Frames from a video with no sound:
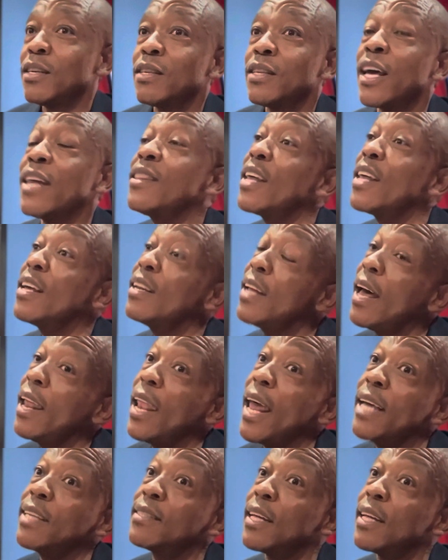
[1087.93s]
And they
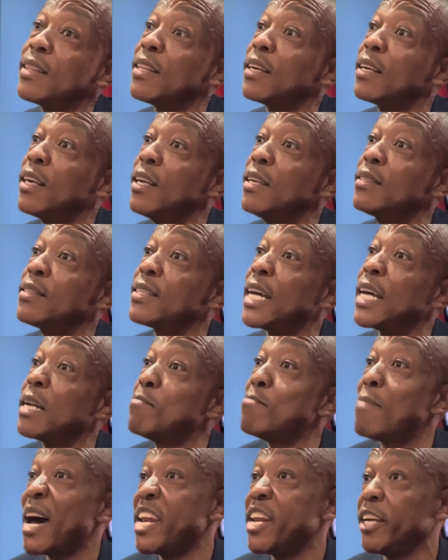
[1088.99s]
realized that the kids that
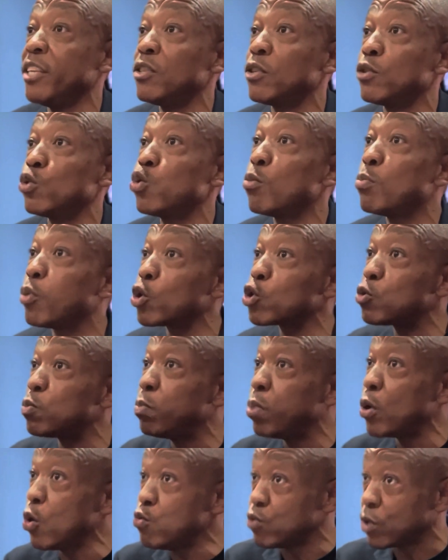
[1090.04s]
managed to
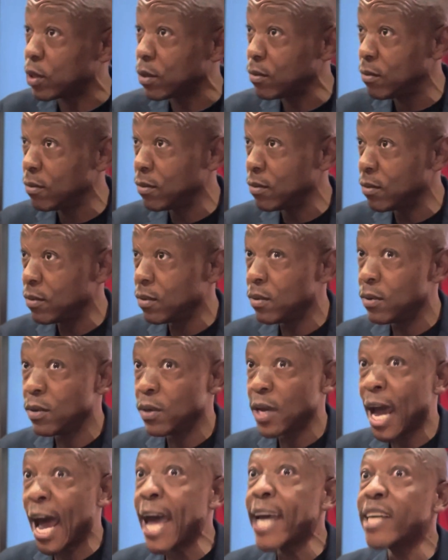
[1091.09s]
postpone
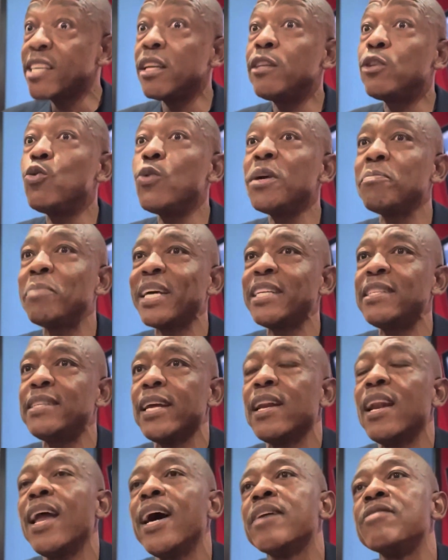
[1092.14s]
are actually doing better
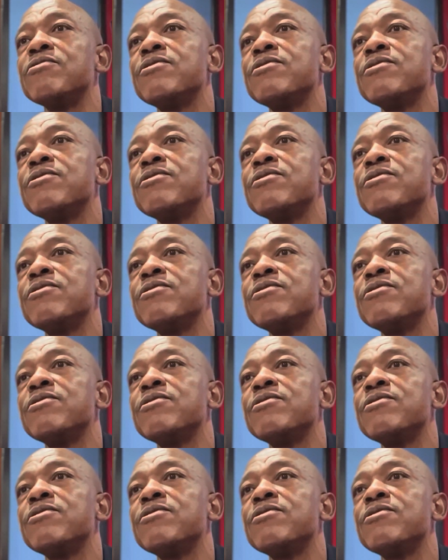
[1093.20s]
in life.